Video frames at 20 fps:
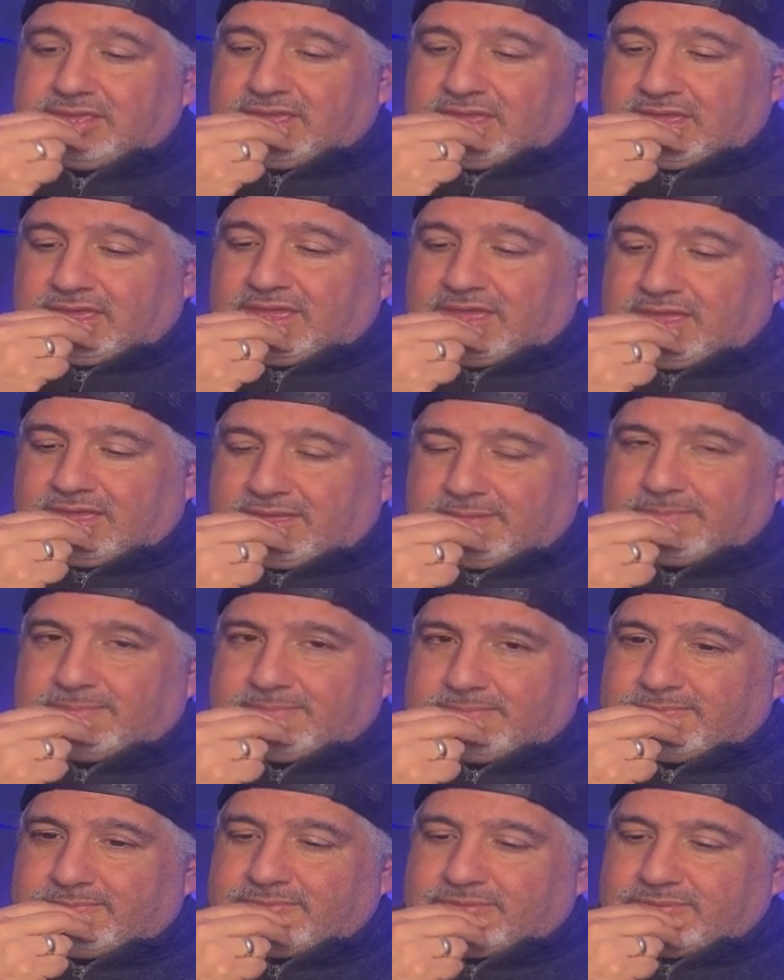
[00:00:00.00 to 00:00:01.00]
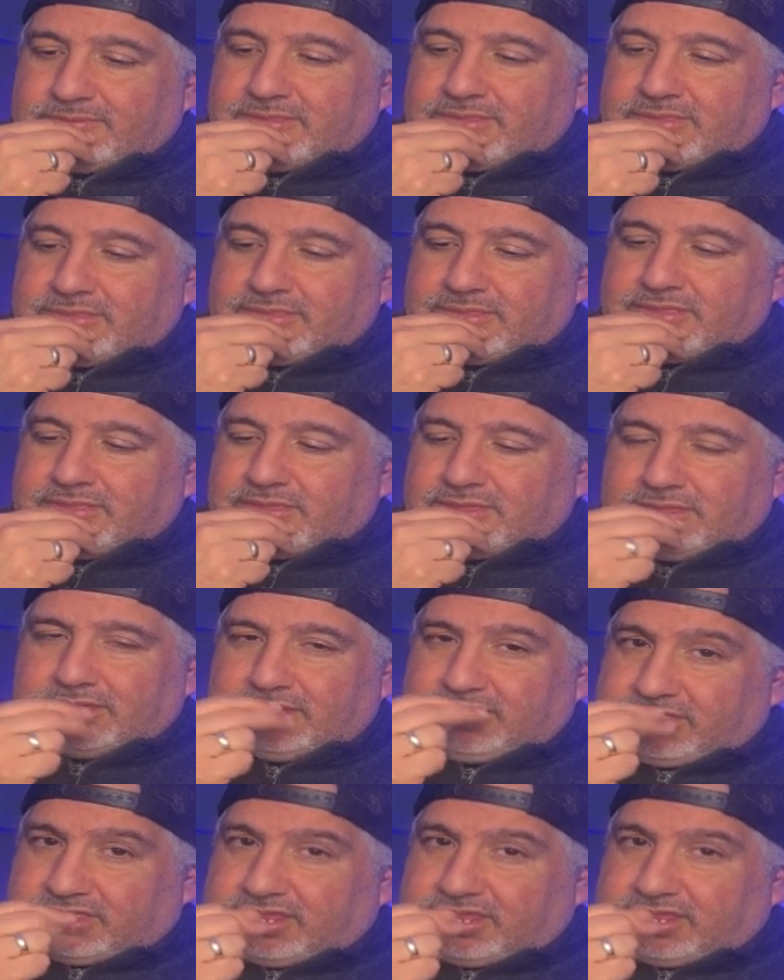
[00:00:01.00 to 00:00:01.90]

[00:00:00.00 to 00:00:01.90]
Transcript: Um, he's